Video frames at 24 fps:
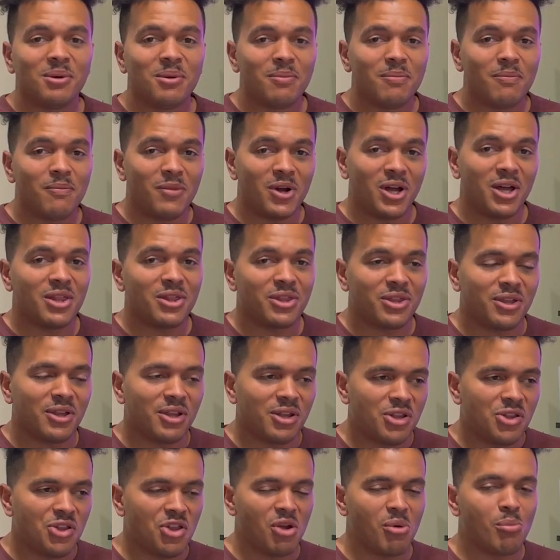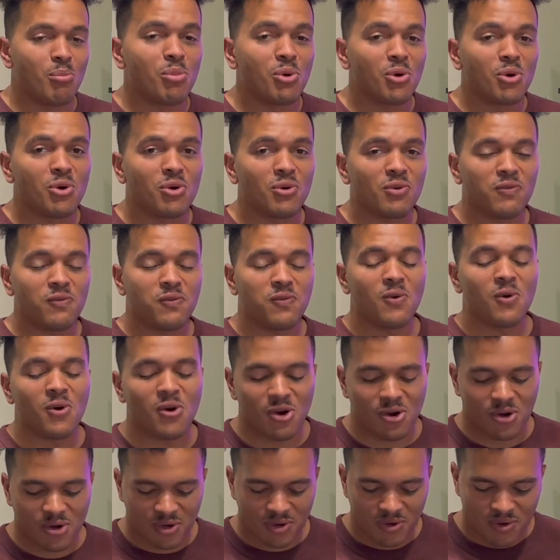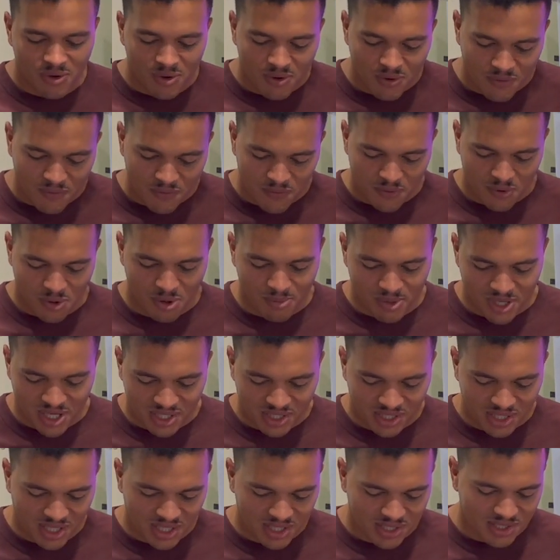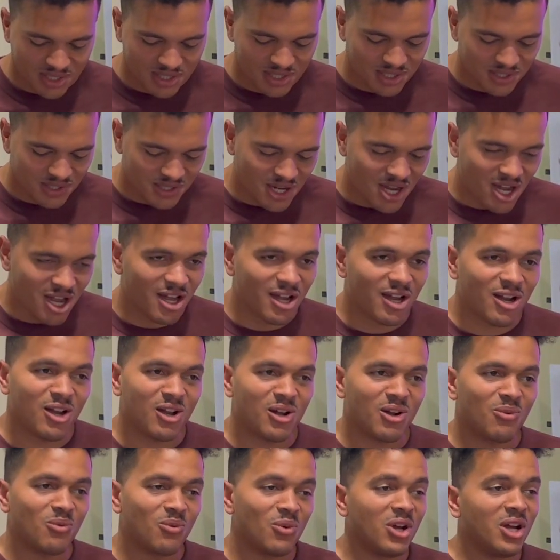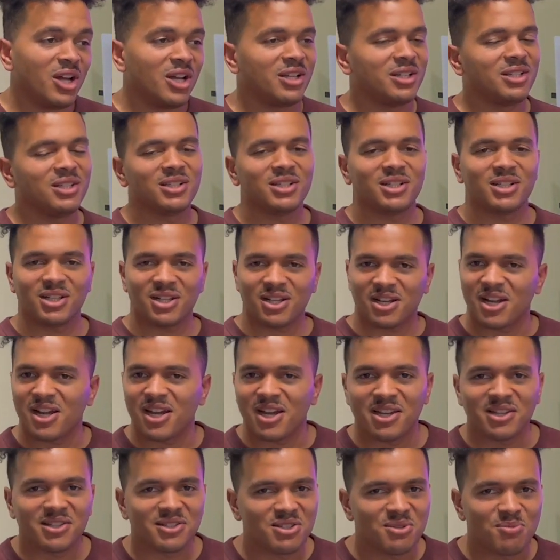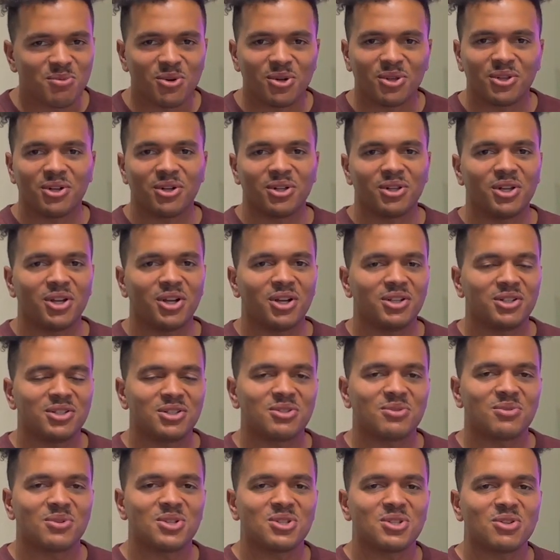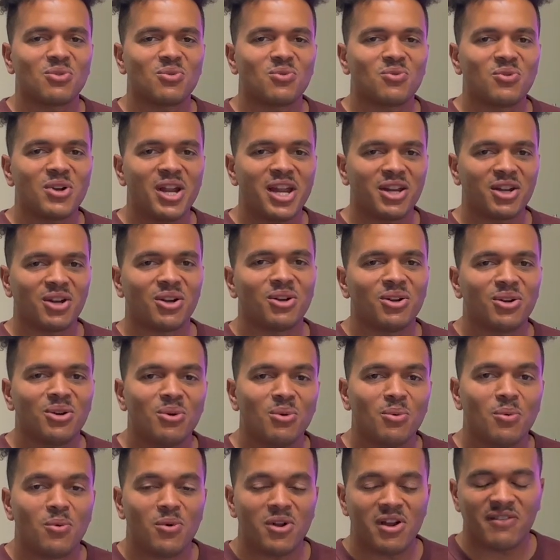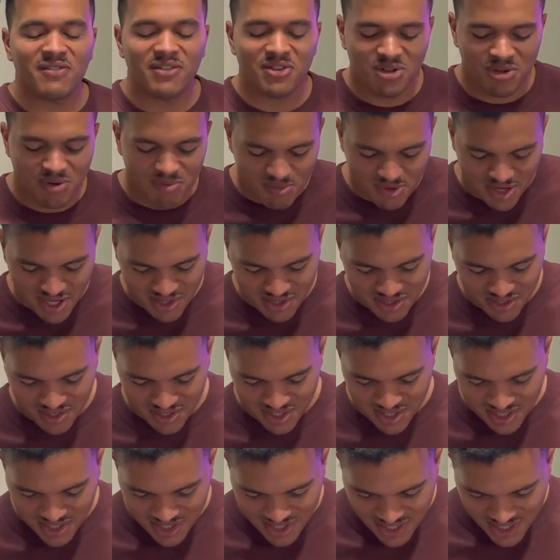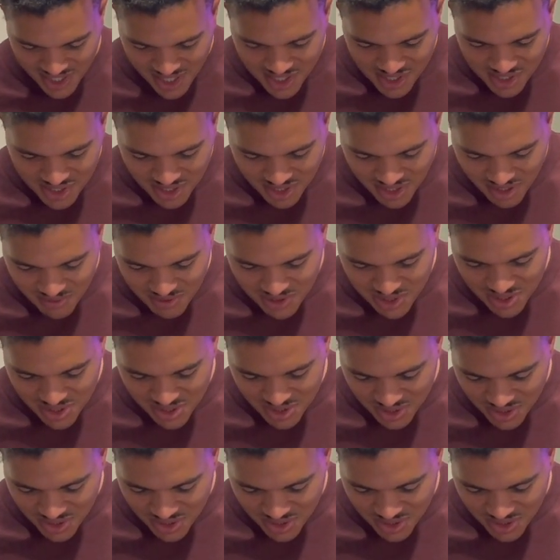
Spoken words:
month number 4. 4 big things. One, like I spoiled earlier, this was a record revenue month. Actually, let me just